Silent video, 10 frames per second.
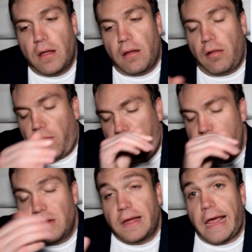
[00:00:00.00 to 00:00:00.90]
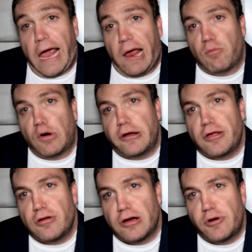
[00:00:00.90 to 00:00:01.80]
are
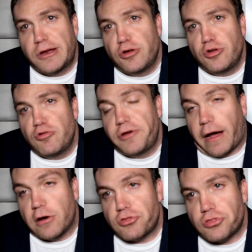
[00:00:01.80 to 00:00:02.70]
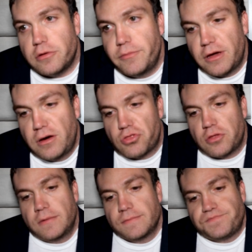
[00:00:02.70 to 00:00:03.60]
you going to do next? Because
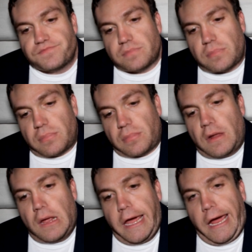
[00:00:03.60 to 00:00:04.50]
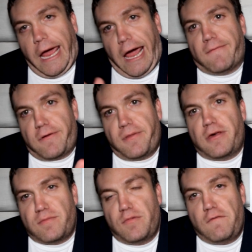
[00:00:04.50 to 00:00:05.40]
after
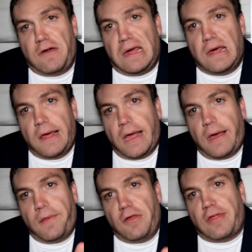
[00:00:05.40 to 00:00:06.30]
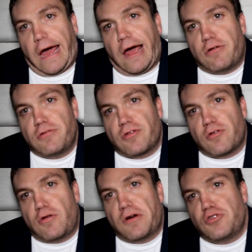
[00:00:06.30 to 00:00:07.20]
this movie, this actress is
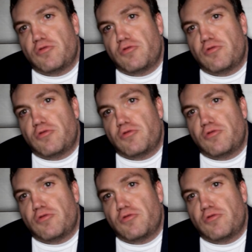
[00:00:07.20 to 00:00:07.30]
going to